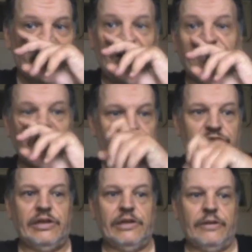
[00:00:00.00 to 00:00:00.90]
I did
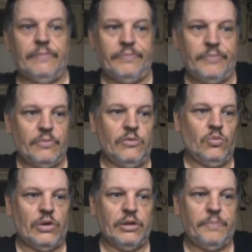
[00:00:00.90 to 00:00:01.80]
see one
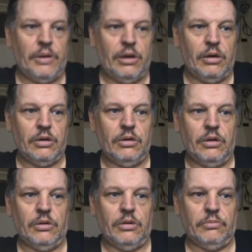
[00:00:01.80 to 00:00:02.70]
of the park
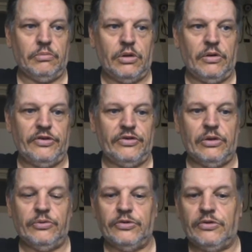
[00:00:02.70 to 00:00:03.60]
guys there
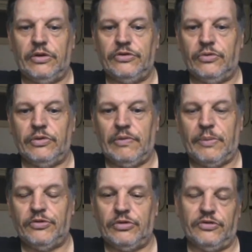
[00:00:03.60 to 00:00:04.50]
who was like doing the
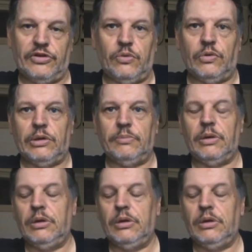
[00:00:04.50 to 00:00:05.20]
rubbish, and I told him,